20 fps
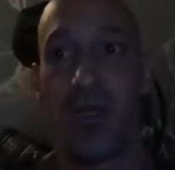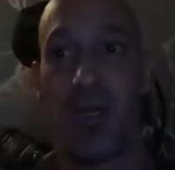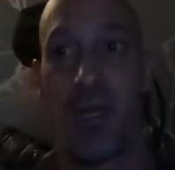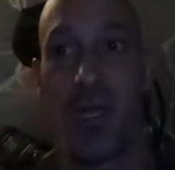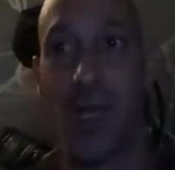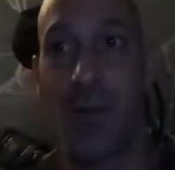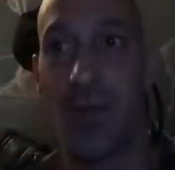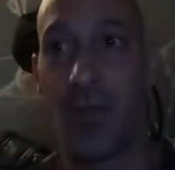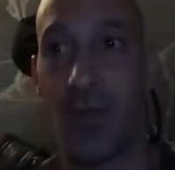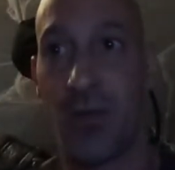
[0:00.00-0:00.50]

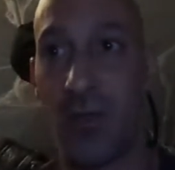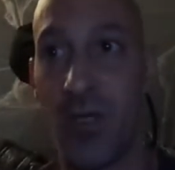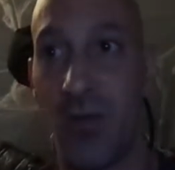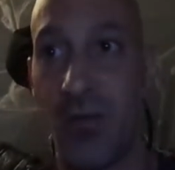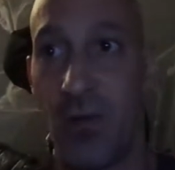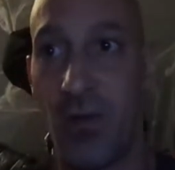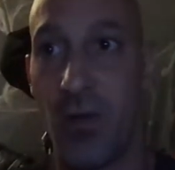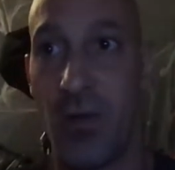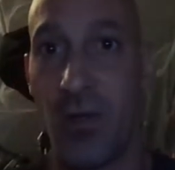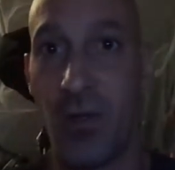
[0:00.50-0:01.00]
times. He'll
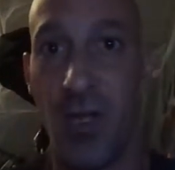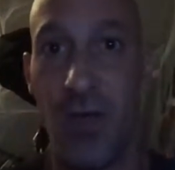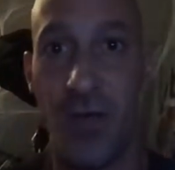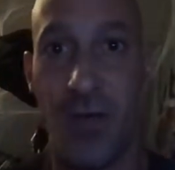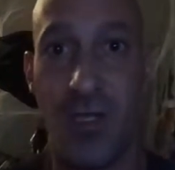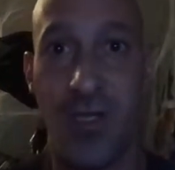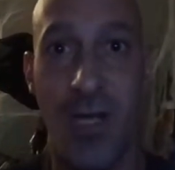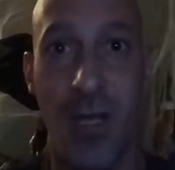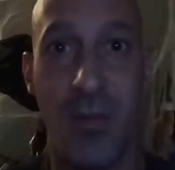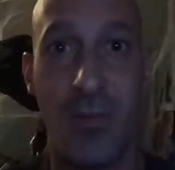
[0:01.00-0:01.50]
never
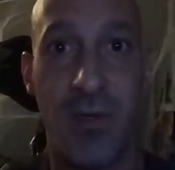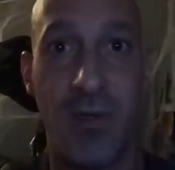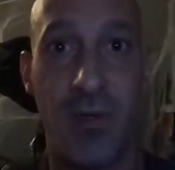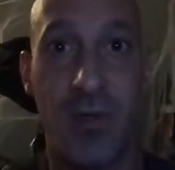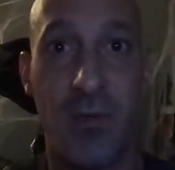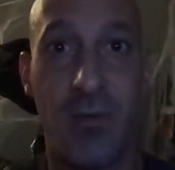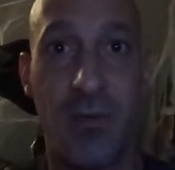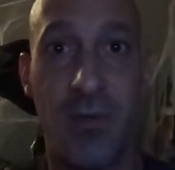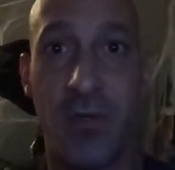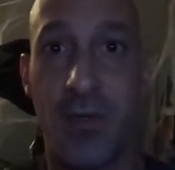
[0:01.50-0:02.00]
step
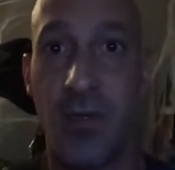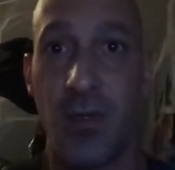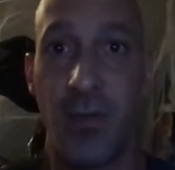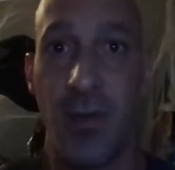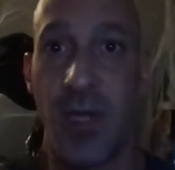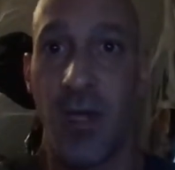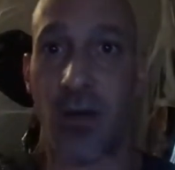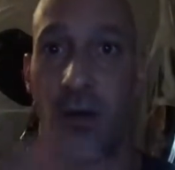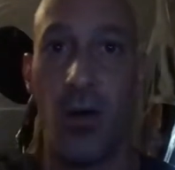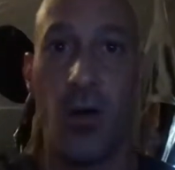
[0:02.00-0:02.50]
to
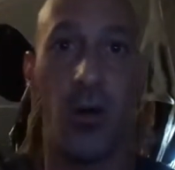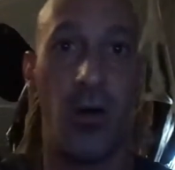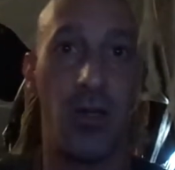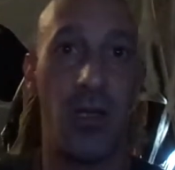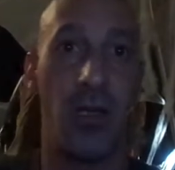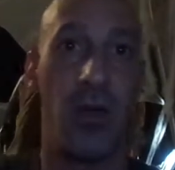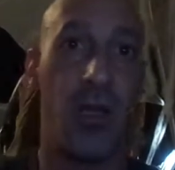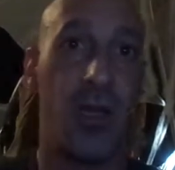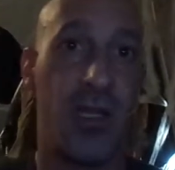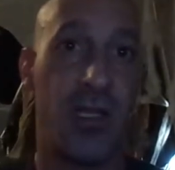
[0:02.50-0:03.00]
me at all.
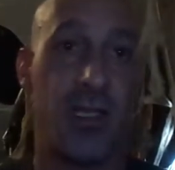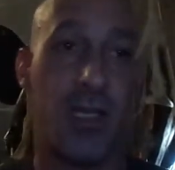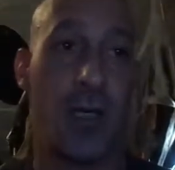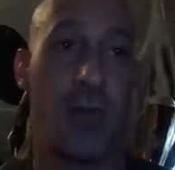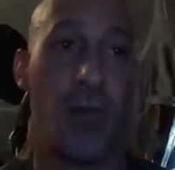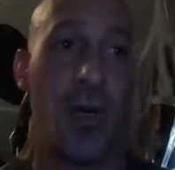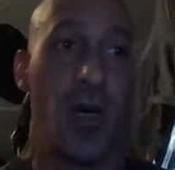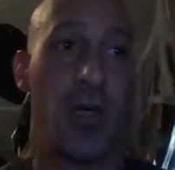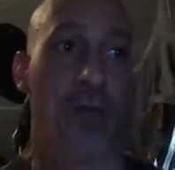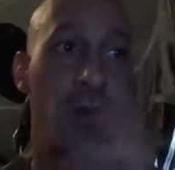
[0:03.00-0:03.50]
You know, I can send
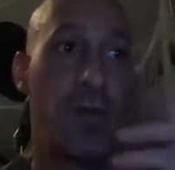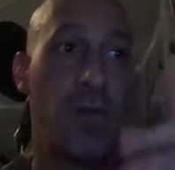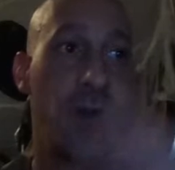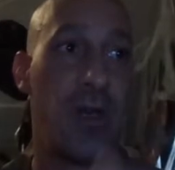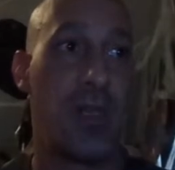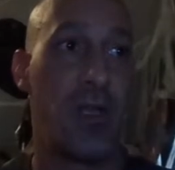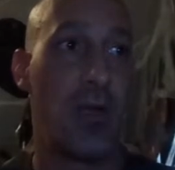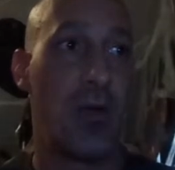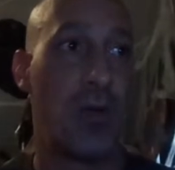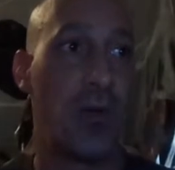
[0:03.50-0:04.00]
him 100
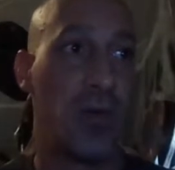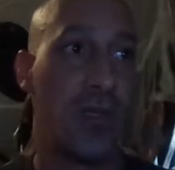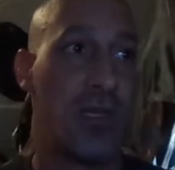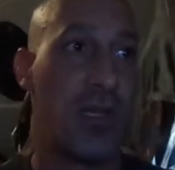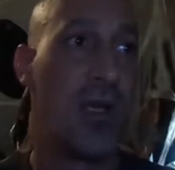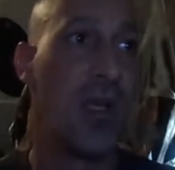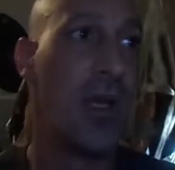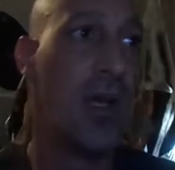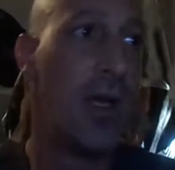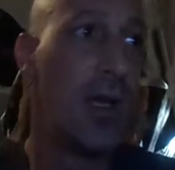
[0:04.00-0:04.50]
videos,
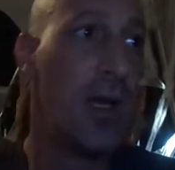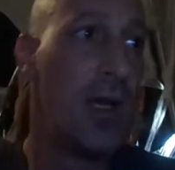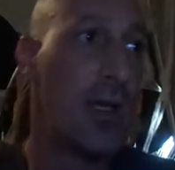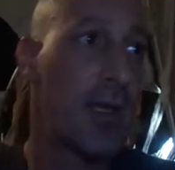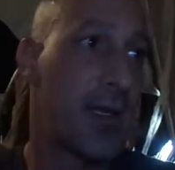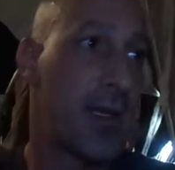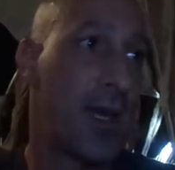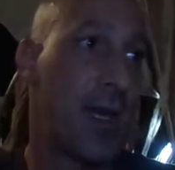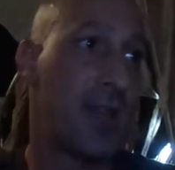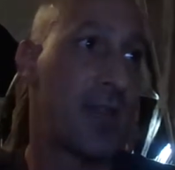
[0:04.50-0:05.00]

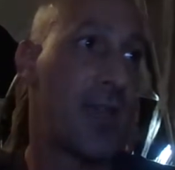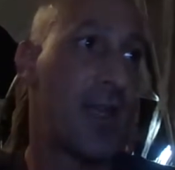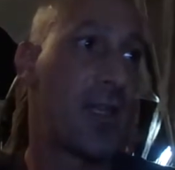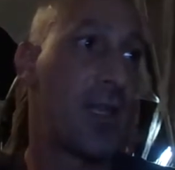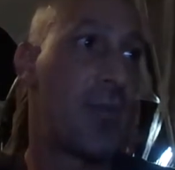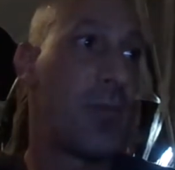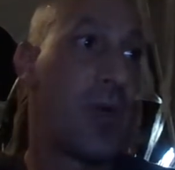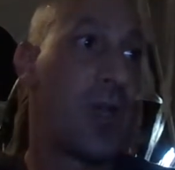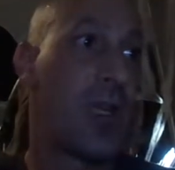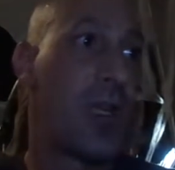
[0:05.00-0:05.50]
contact
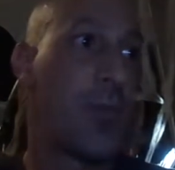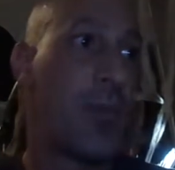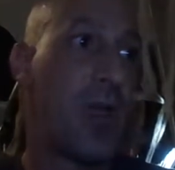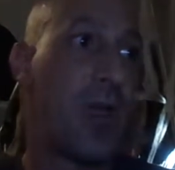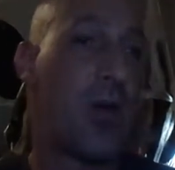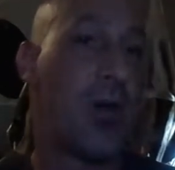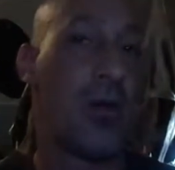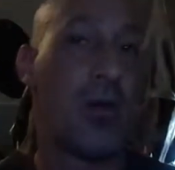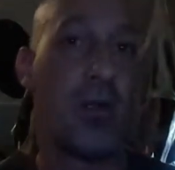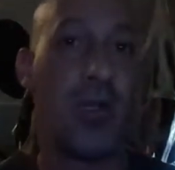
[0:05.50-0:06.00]
him by
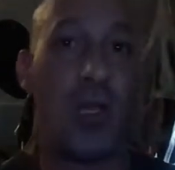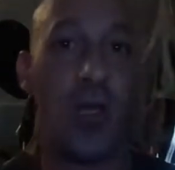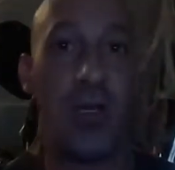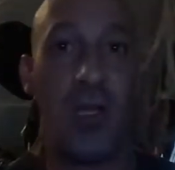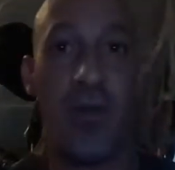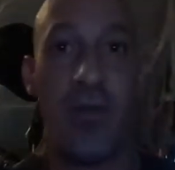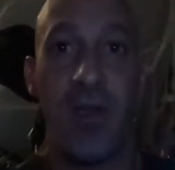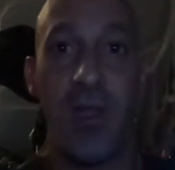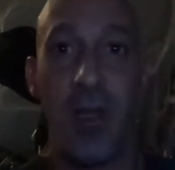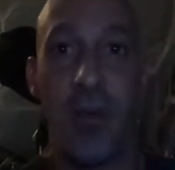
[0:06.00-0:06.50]
email, and he'll
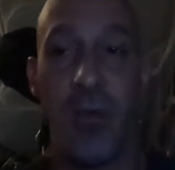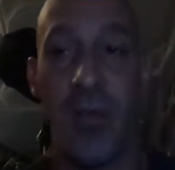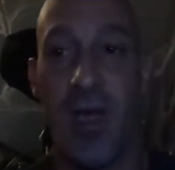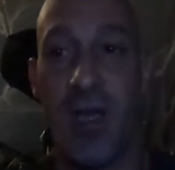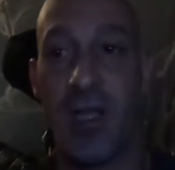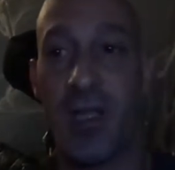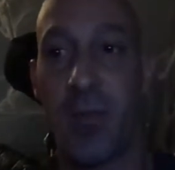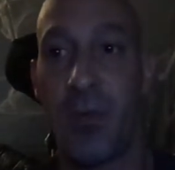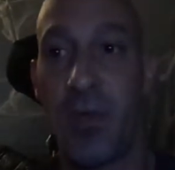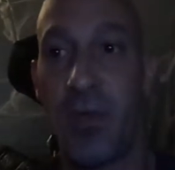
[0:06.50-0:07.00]
never get
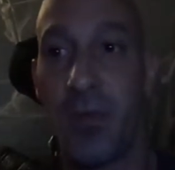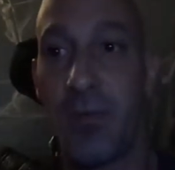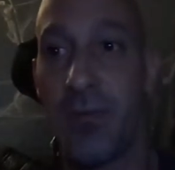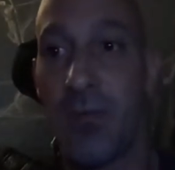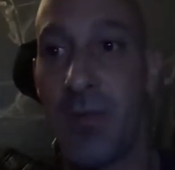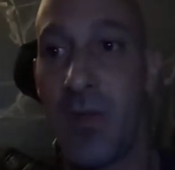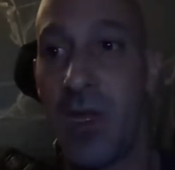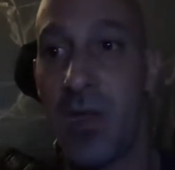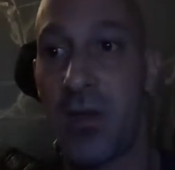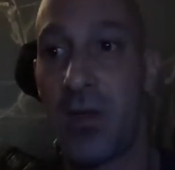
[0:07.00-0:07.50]
back to me.
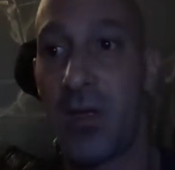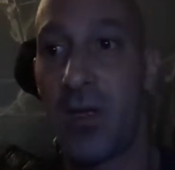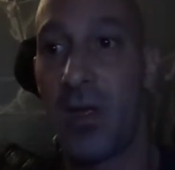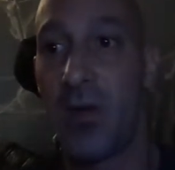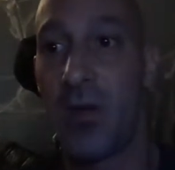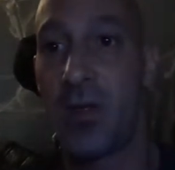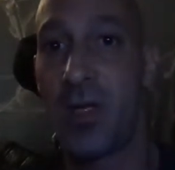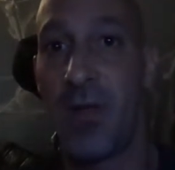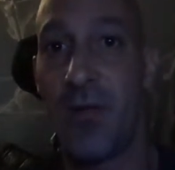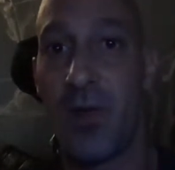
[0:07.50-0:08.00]
You know,
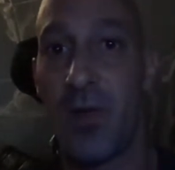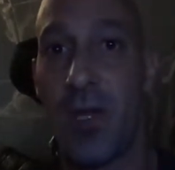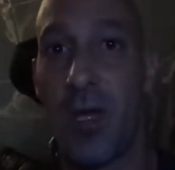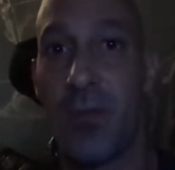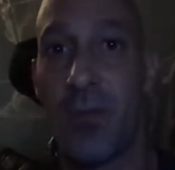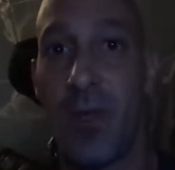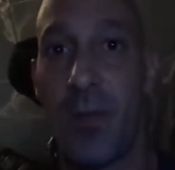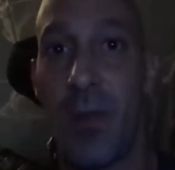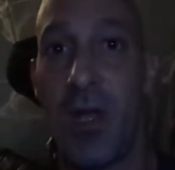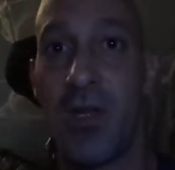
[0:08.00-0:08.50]
he'll never
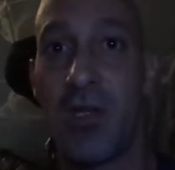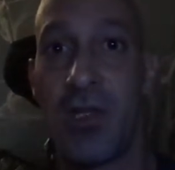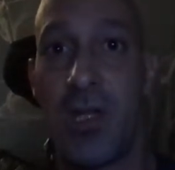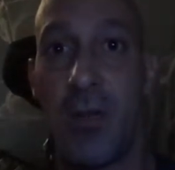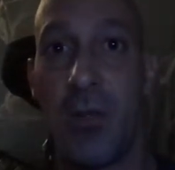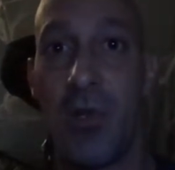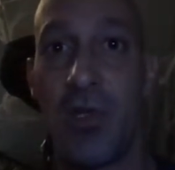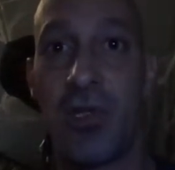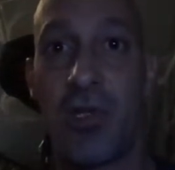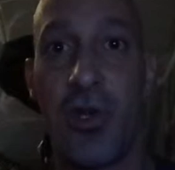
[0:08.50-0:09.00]
come to my
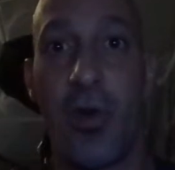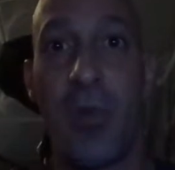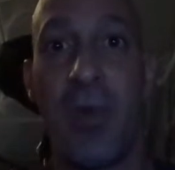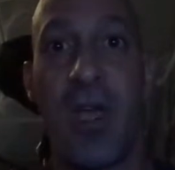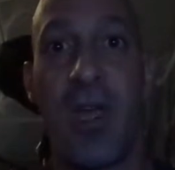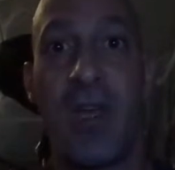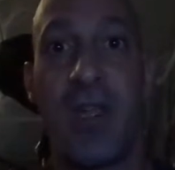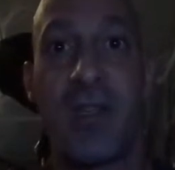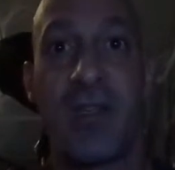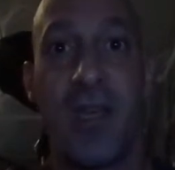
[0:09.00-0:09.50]
gym and show me
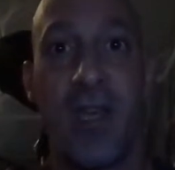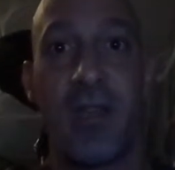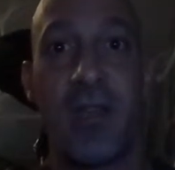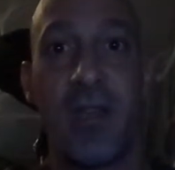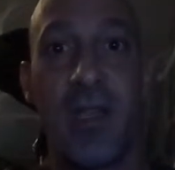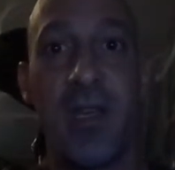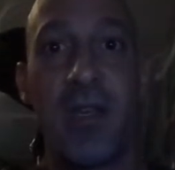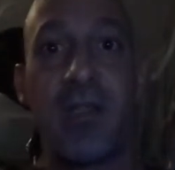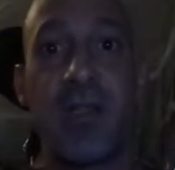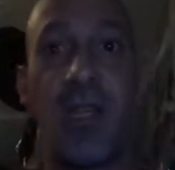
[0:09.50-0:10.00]
any
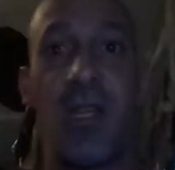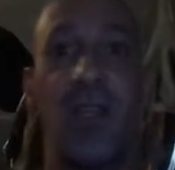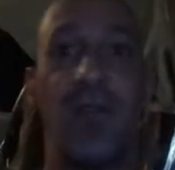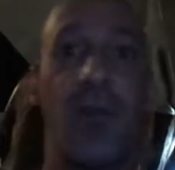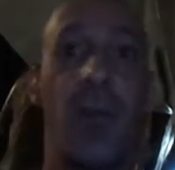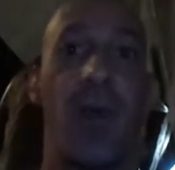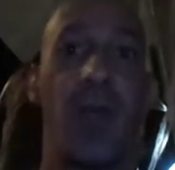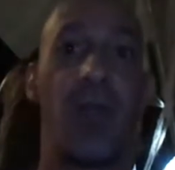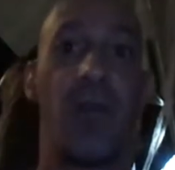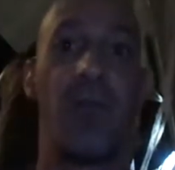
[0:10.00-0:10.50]
techniques. He'll never
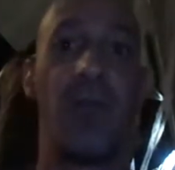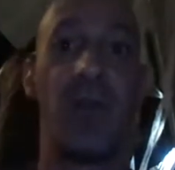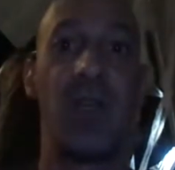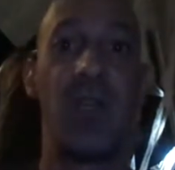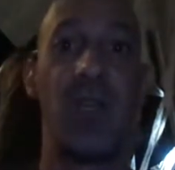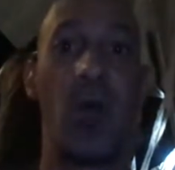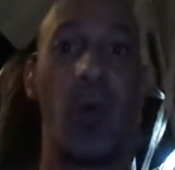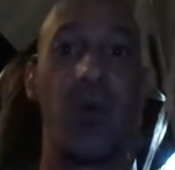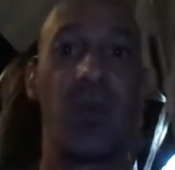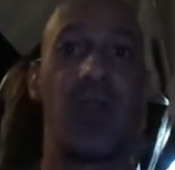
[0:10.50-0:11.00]
make a
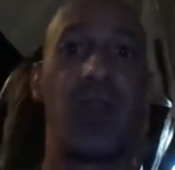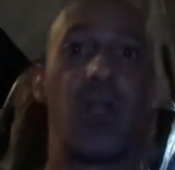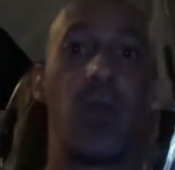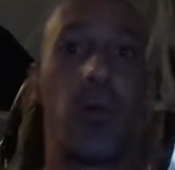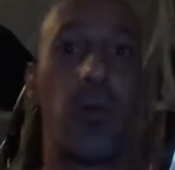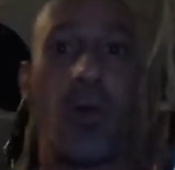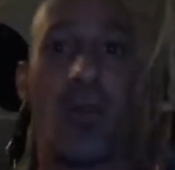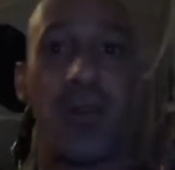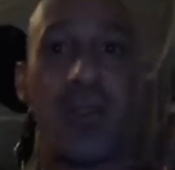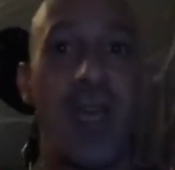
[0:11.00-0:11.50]
video with any
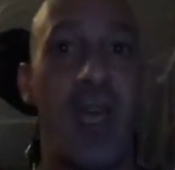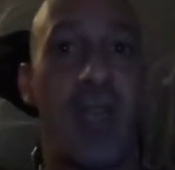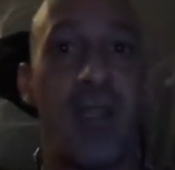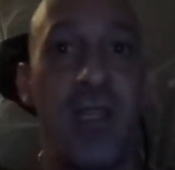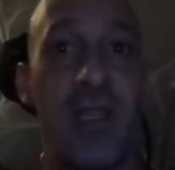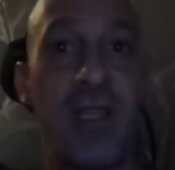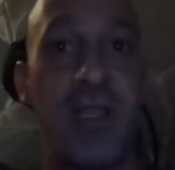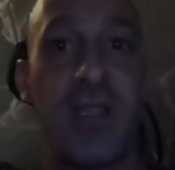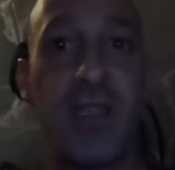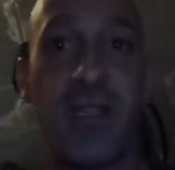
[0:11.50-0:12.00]
real
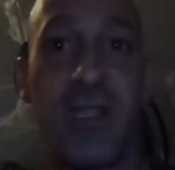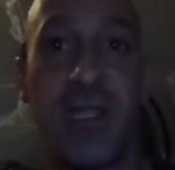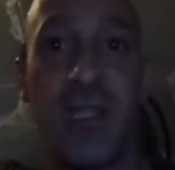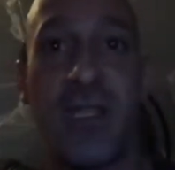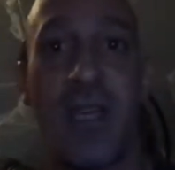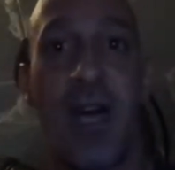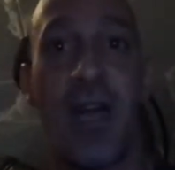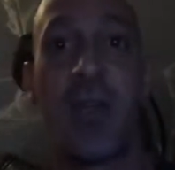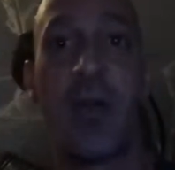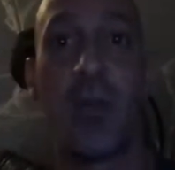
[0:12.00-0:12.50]
techniques because he's
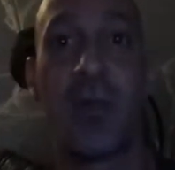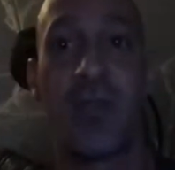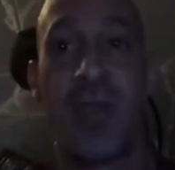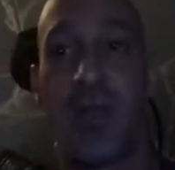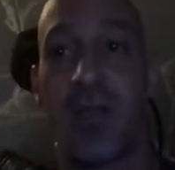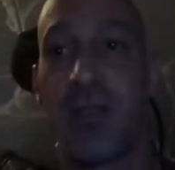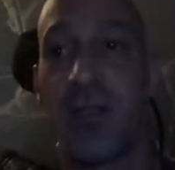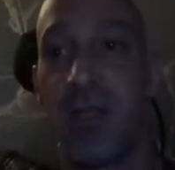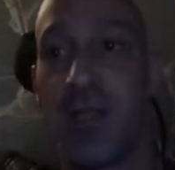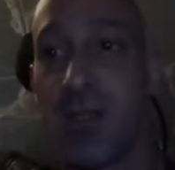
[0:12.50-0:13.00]
got no
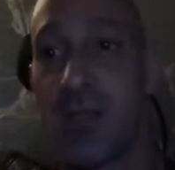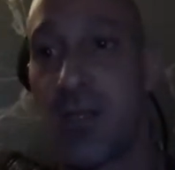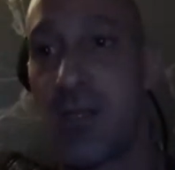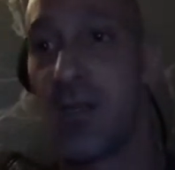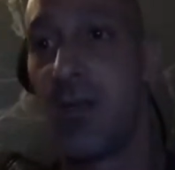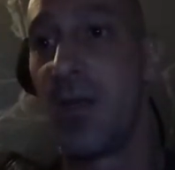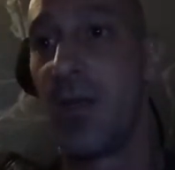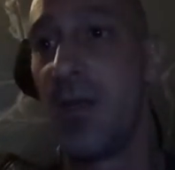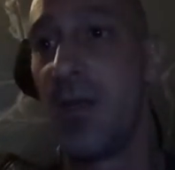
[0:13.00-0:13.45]
techniques.